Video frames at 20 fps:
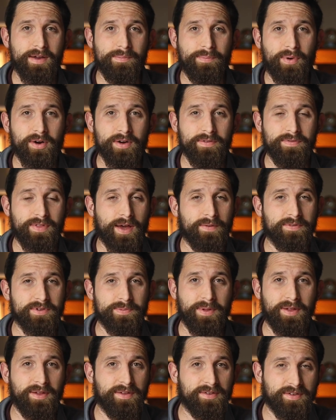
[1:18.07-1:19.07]
And part of that was
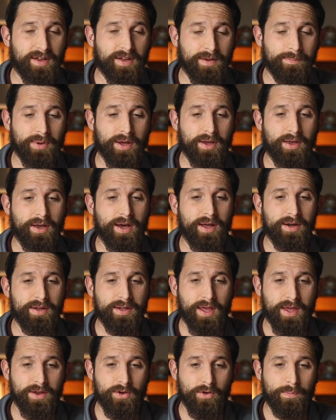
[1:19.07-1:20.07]
being sent by God
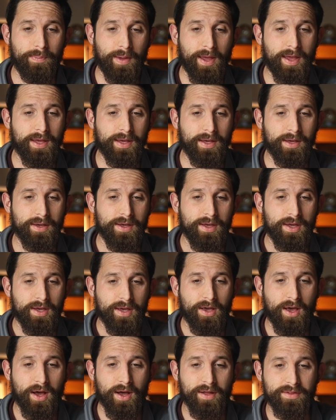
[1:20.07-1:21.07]
and obeying
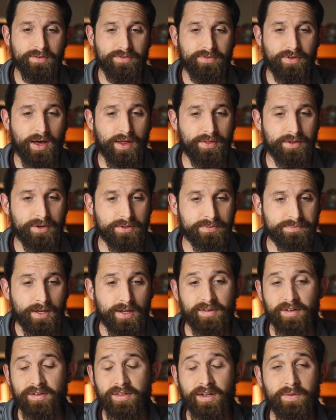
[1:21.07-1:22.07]
God the Father.
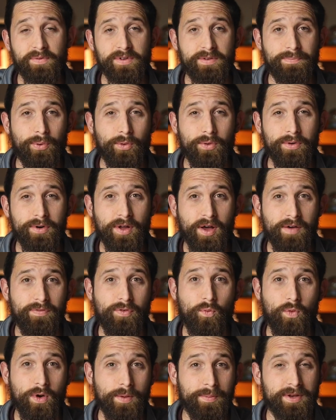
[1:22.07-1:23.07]
It says that he was born of a
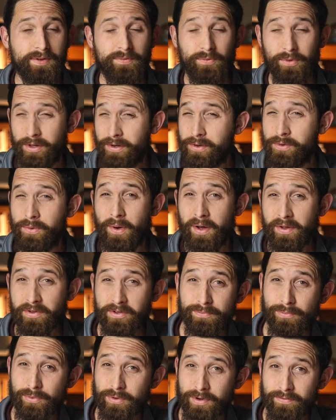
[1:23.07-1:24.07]
woman. You know who else
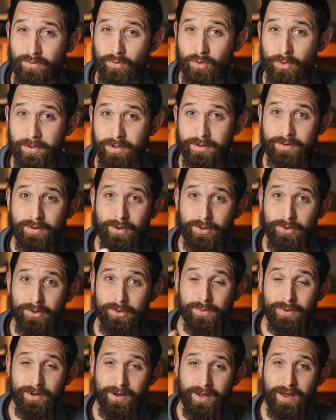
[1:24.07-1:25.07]
was born of a woman?
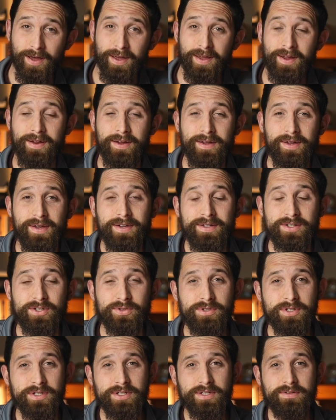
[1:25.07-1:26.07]
You and I. So
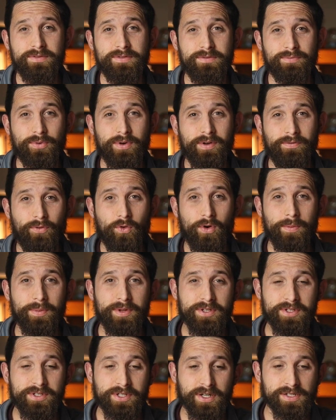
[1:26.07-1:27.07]
Jesus was born of a
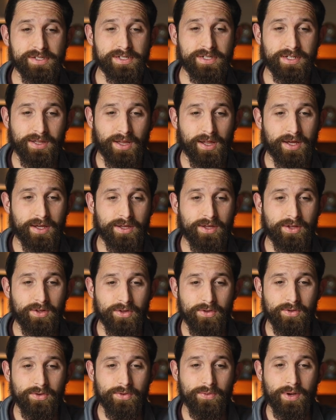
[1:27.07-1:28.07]
woman just like
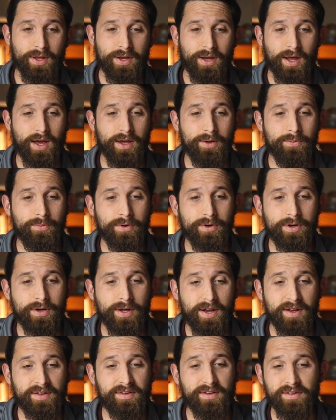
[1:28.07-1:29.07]
you and I were.
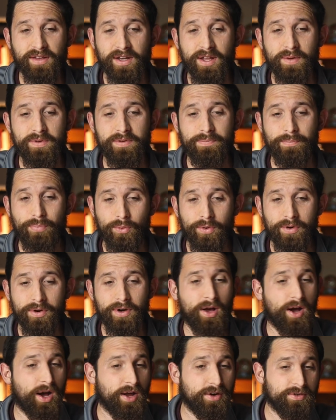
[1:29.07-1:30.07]
And it says that he was born
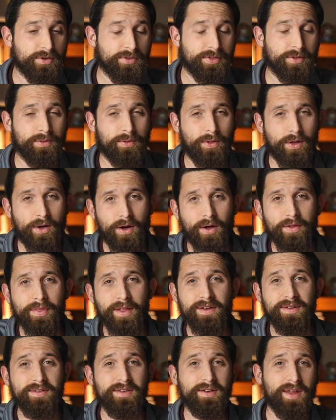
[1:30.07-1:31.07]
under the law.
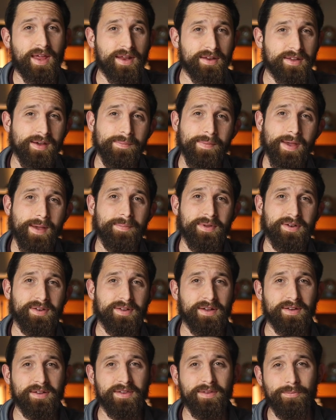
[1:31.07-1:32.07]
That's the 10 Commandments.
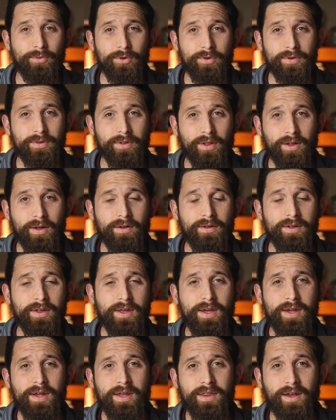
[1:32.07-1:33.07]
That's the moral law
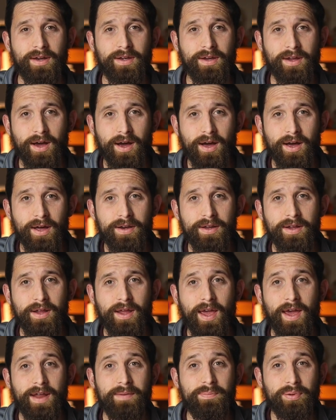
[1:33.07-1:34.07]
that God
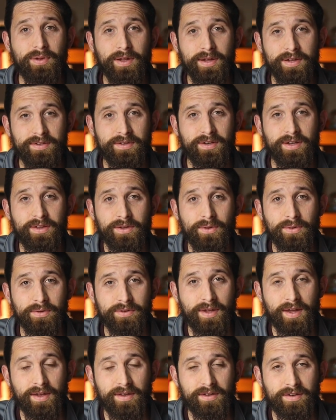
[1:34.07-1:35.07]
had placed in the Old
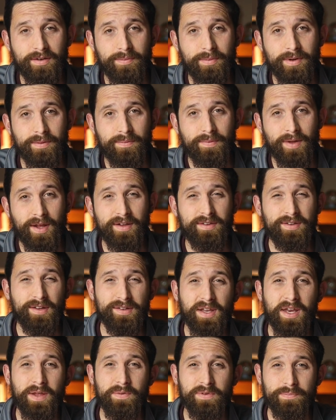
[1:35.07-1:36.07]
Testament. And it says
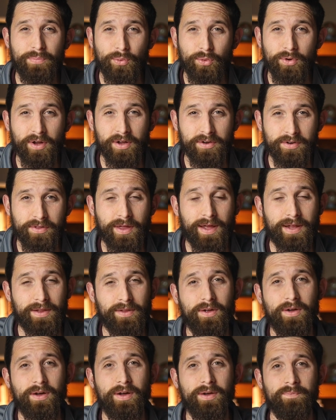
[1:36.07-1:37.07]
that he was born under that
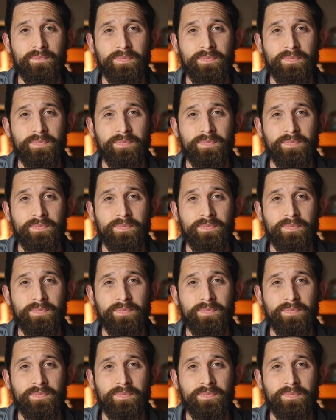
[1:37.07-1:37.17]
law.